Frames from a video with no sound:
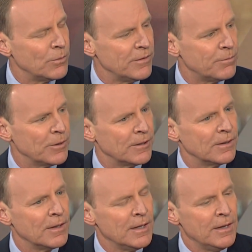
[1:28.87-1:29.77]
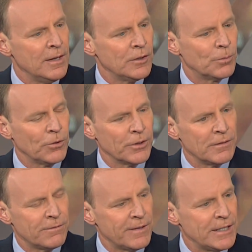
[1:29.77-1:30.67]
We've been deploying
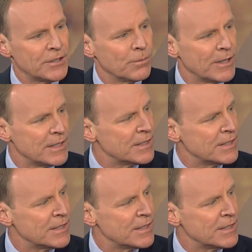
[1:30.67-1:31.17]
facial based